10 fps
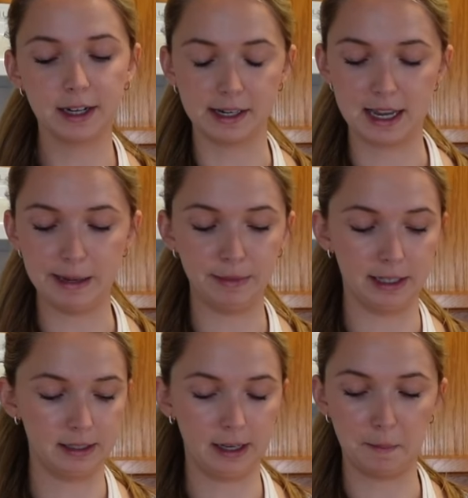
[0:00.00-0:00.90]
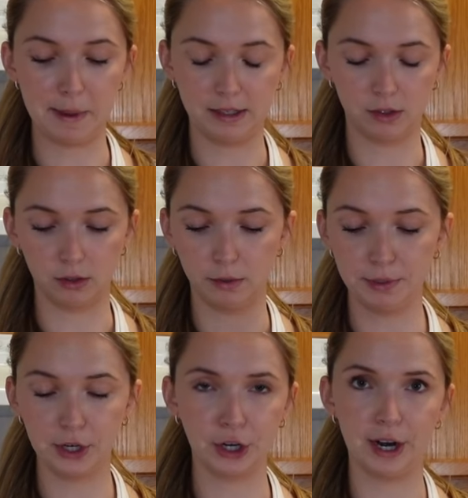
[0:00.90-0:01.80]
gonna keep this like basil
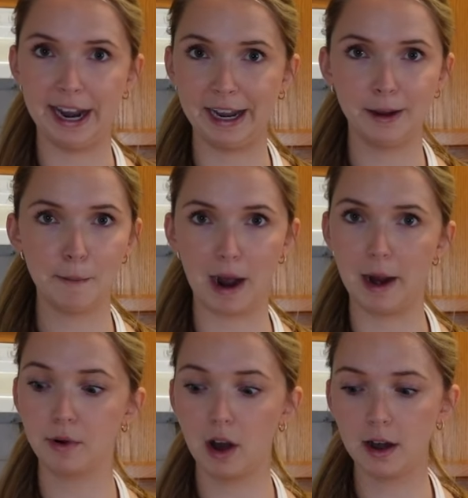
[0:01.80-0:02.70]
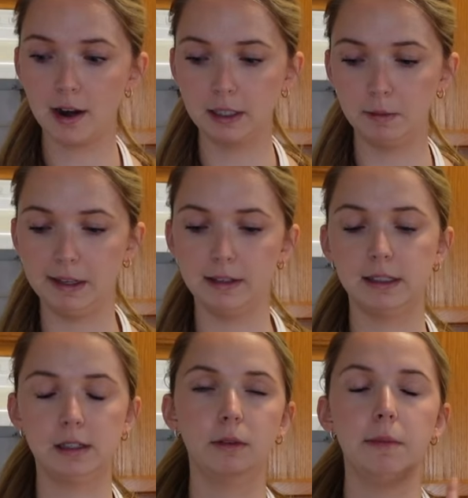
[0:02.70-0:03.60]
puree byproduct because
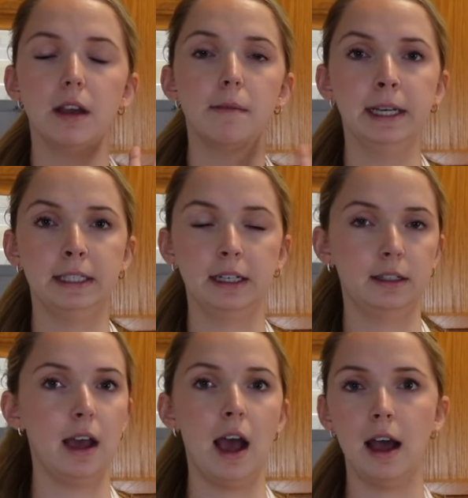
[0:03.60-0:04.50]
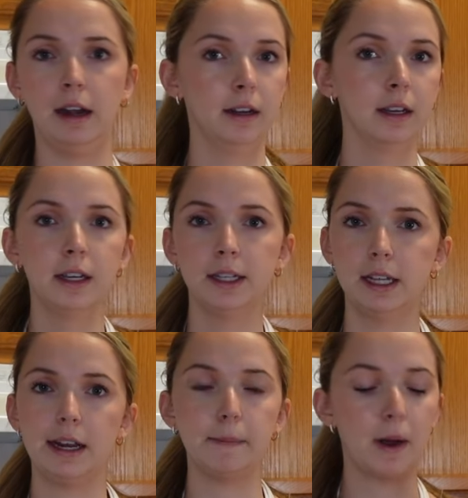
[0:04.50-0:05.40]
this would be amazing to add
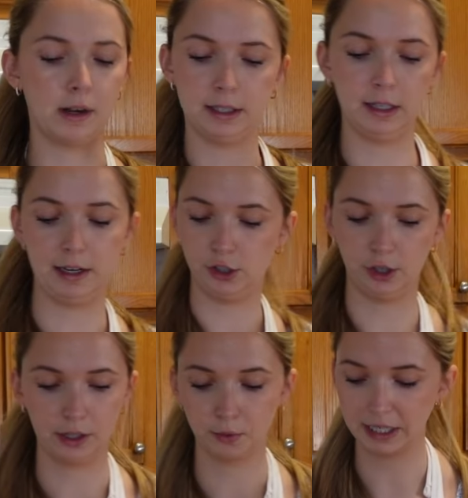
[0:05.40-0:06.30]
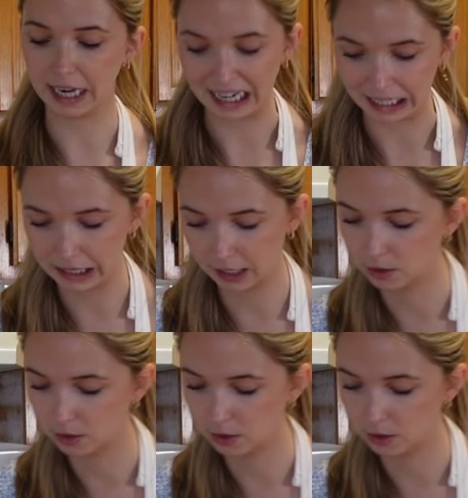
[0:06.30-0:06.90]
to any pasta dish or like really anything